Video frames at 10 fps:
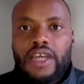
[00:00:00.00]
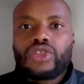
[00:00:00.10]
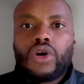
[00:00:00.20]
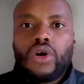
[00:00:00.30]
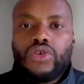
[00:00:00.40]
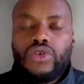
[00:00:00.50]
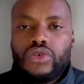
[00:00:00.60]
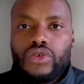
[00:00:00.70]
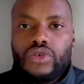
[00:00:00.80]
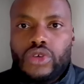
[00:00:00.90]
So,
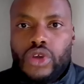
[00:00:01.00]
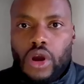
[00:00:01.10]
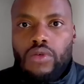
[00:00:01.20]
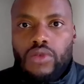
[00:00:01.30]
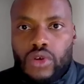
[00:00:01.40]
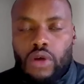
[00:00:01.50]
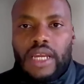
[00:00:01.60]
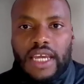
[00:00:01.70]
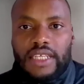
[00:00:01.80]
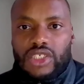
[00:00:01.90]
you, know,
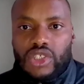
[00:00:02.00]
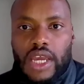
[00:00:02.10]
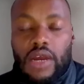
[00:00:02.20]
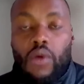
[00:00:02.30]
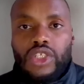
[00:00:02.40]
normally as a trader,